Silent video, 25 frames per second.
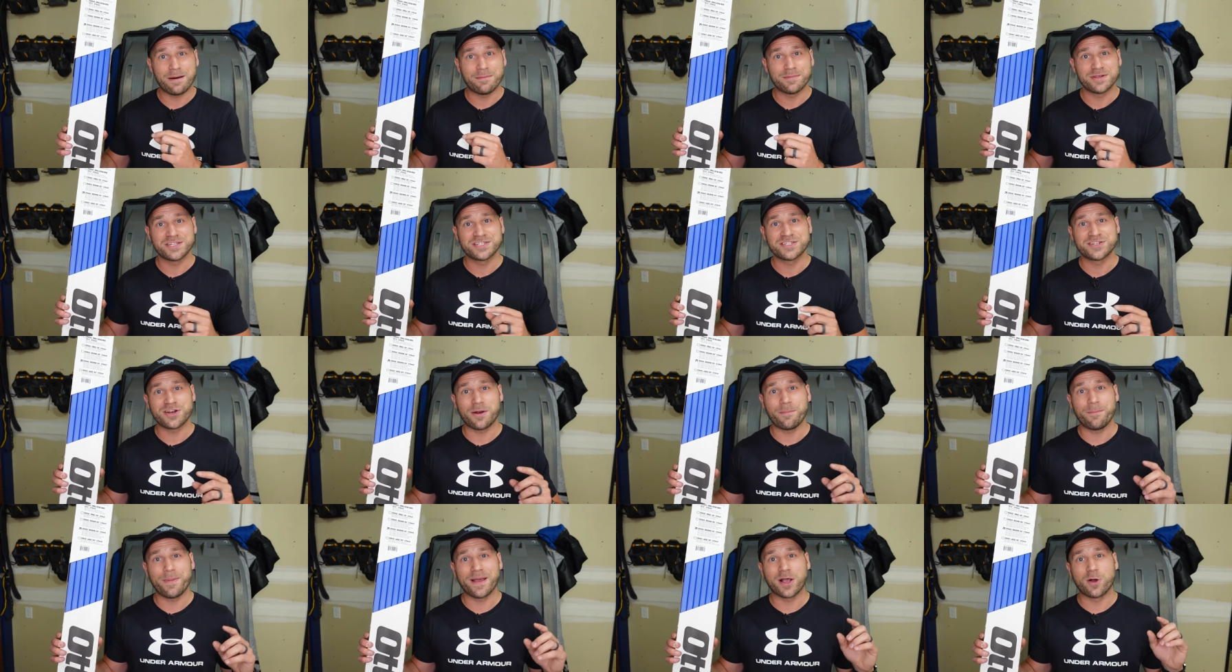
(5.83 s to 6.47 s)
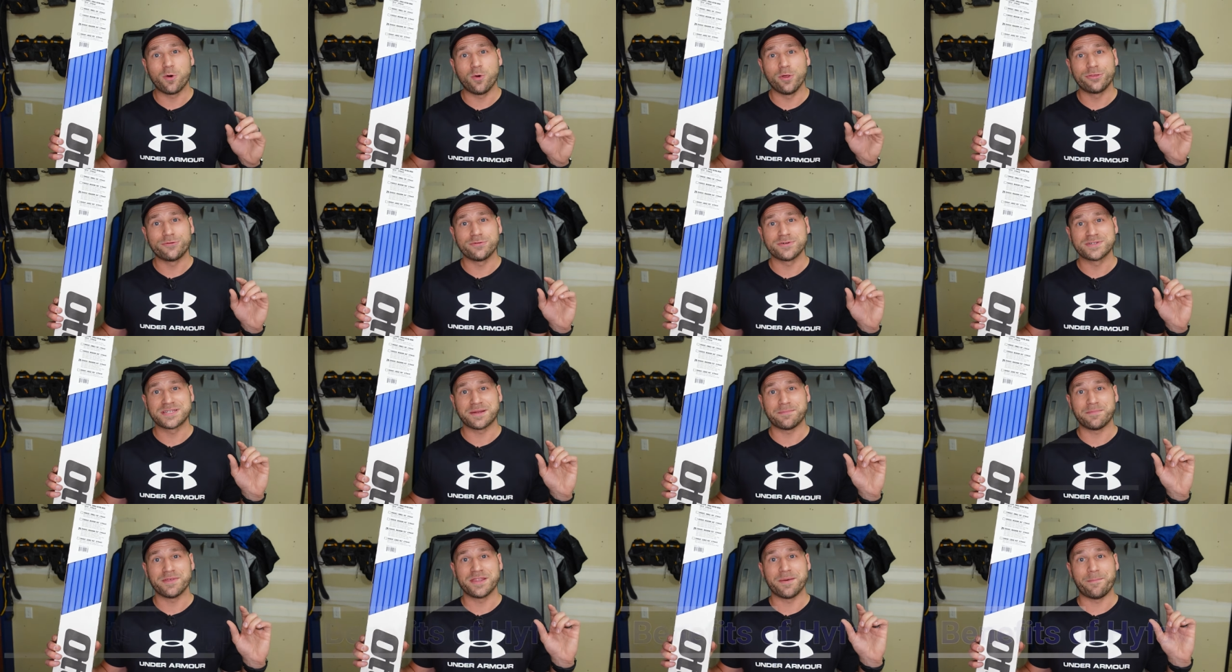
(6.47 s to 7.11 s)
I'm gonna start by going through
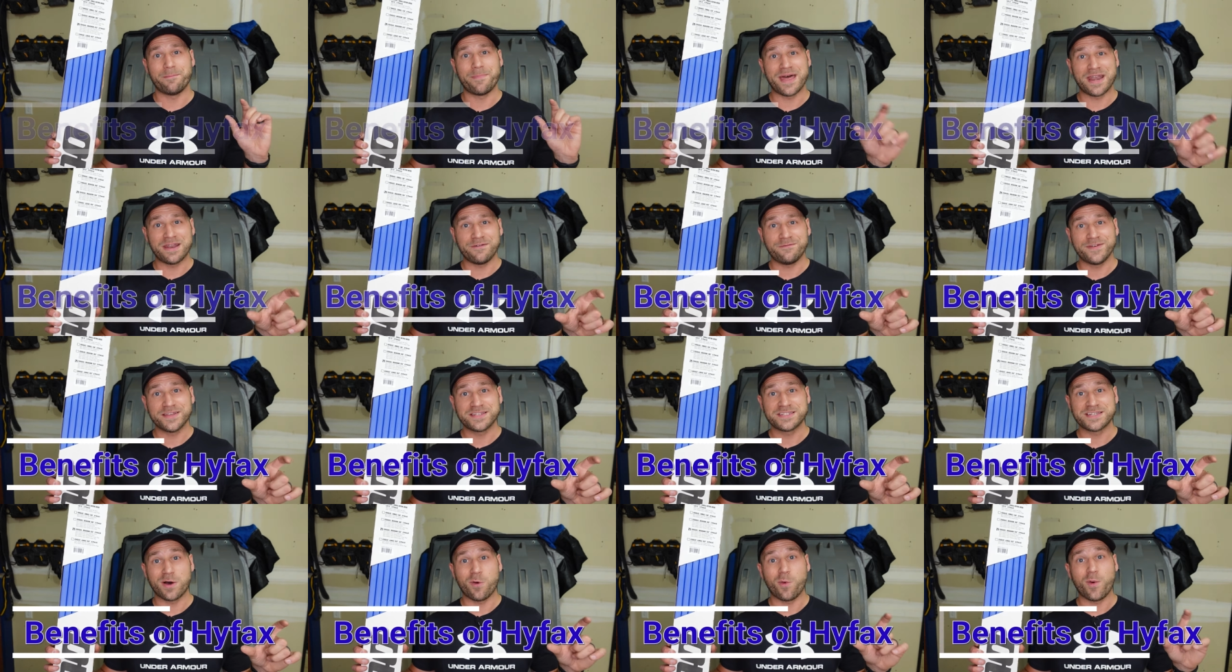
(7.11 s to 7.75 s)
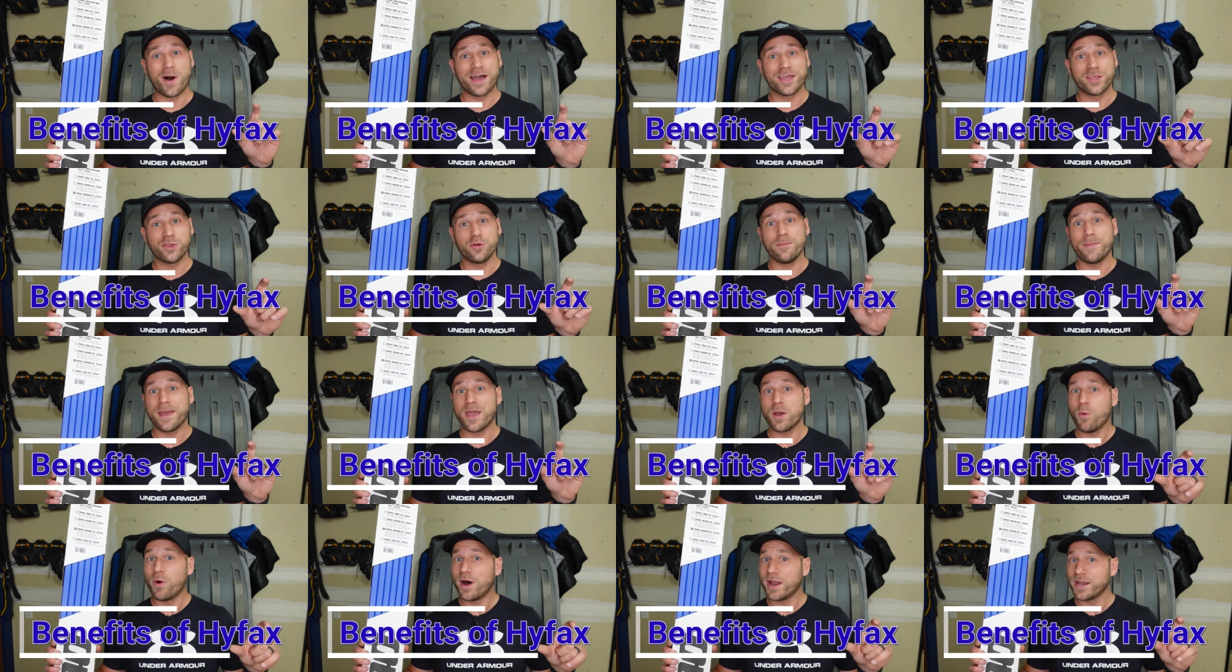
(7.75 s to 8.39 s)
some of the benefits on why you
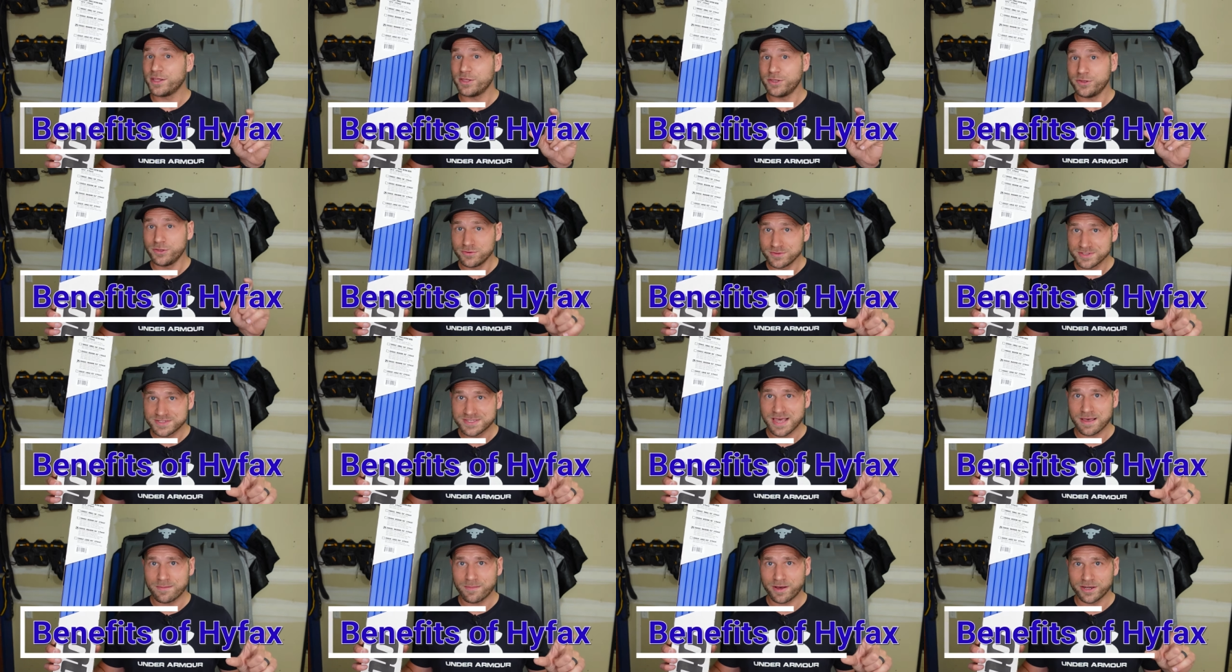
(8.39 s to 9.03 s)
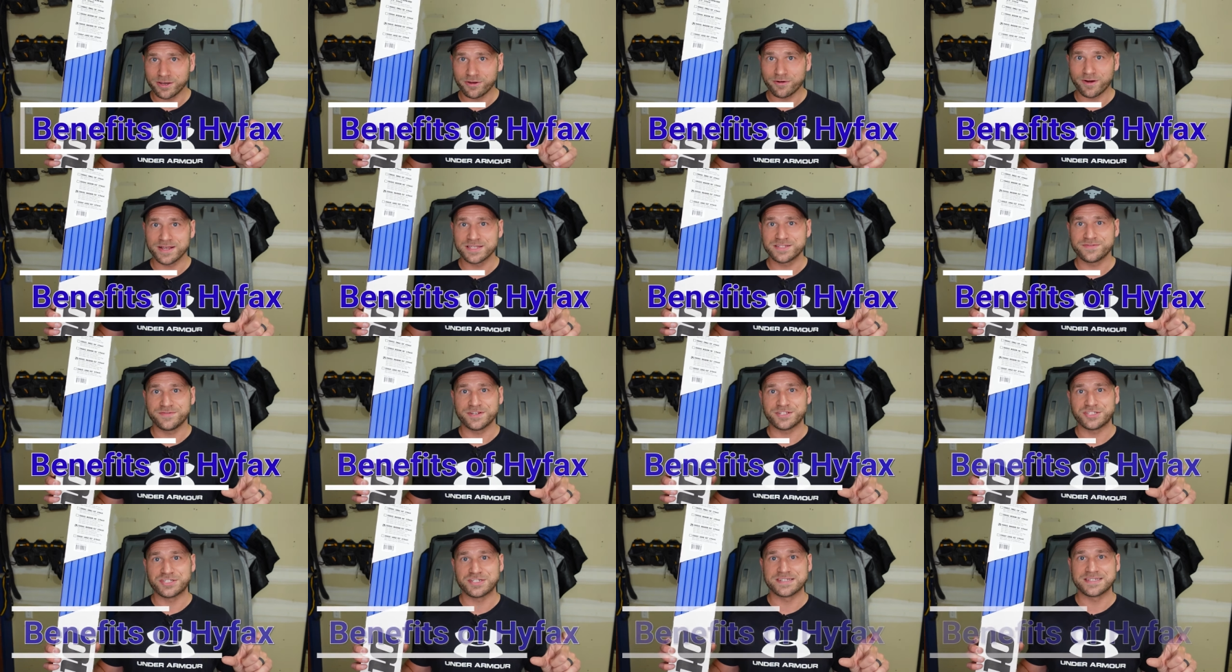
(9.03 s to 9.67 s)
may wanna use them on your ice
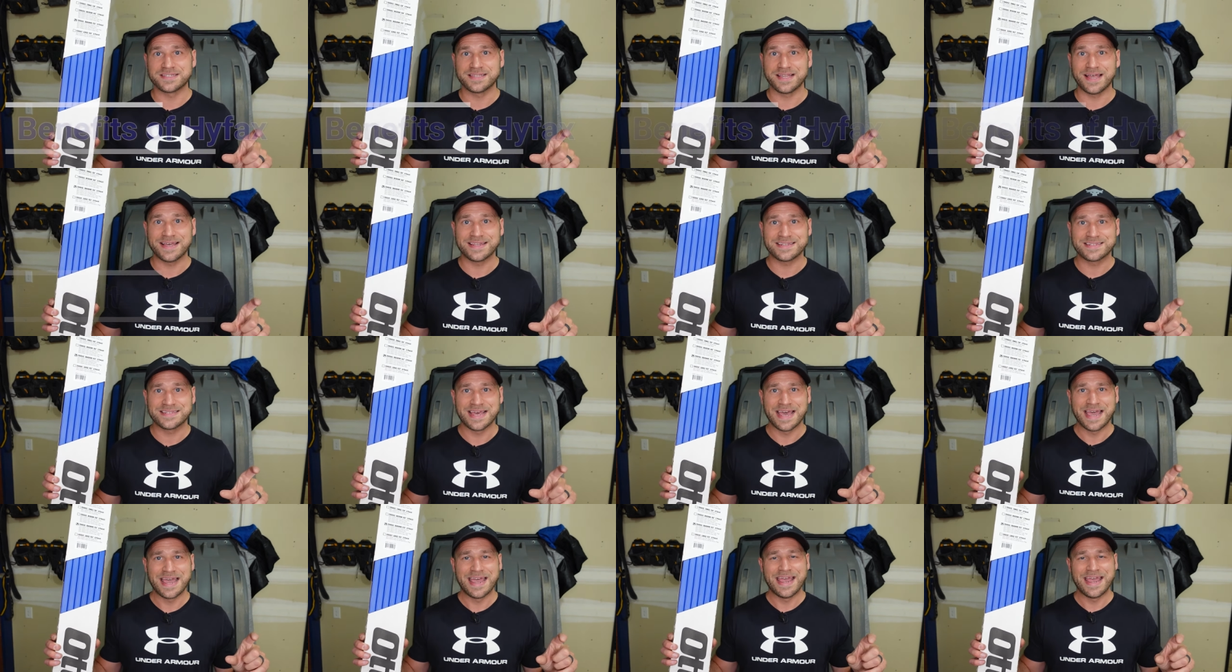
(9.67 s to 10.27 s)
fishing sleds,